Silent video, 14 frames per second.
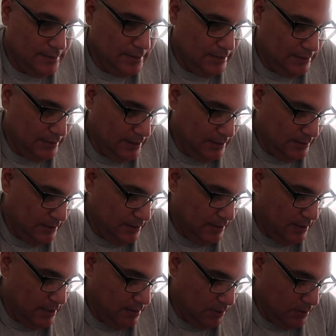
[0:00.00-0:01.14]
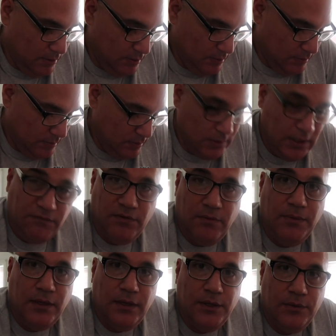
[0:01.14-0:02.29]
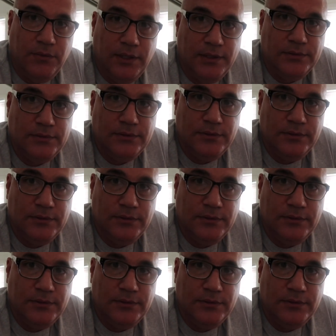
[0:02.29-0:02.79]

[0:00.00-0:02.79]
I just can't see that happening. Not for me, anyways.